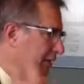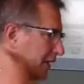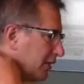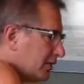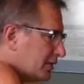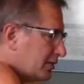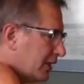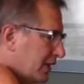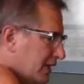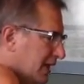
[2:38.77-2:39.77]
Now they're
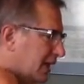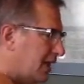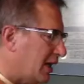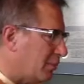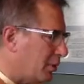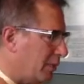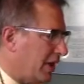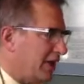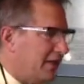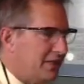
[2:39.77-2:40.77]
straining neck, upper
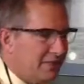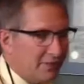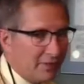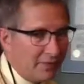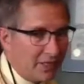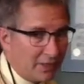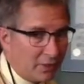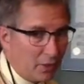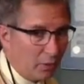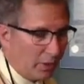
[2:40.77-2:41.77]
back, can even
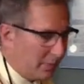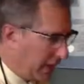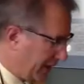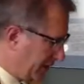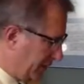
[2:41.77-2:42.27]
affect lower back.